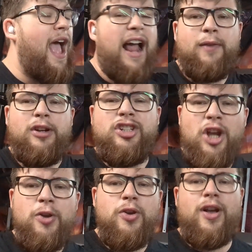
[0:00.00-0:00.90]
and I'm going to
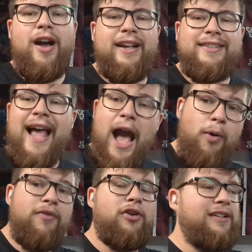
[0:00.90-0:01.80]
show you guys
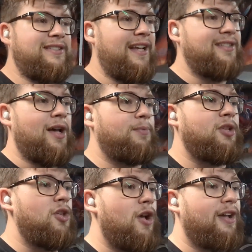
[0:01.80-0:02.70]
how I've got it set up,
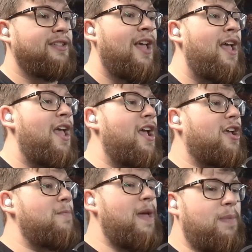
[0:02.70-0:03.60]
so you guys
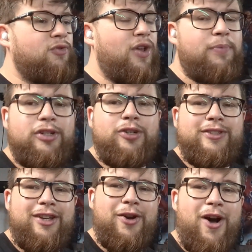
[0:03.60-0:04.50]
can maybe
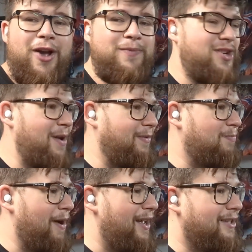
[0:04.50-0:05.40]
reproduce in your home gyms,
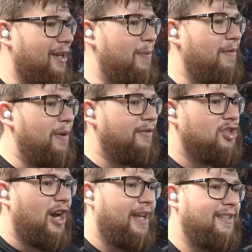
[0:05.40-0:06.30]
but it's going to be a bit of a
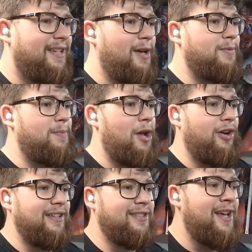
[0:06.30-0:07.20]
janky setup, to be
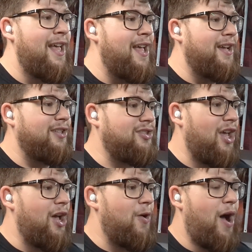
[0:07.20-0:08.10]
honest.
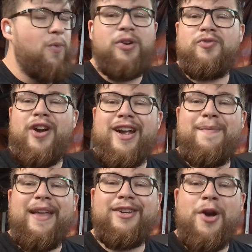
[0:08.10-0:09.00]
So I wouldn't
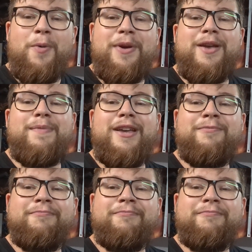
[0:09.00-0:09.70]
recommend copying me.